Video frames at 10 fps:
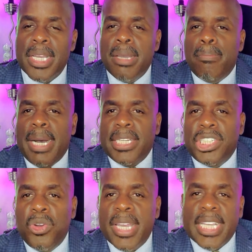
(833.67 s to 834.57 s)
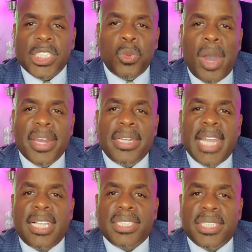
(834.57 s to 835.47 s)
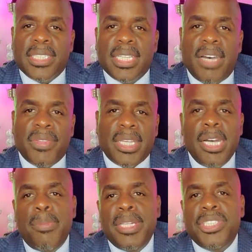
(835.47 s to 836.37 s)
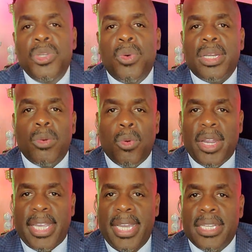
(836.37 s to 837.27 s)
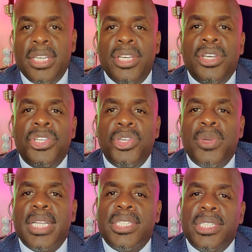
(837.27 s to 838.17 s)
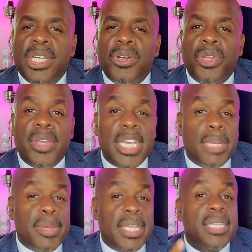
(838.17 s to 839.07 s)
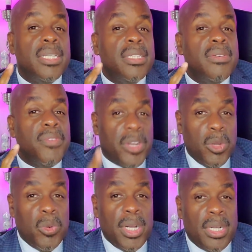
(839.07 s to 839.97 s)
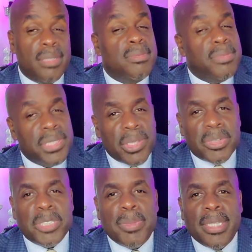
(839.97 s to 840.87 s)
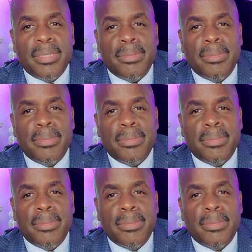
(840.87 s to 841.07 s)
By doing a SWOT analysis of the companies you want to work at, you get to know your enemy very well, so to speak.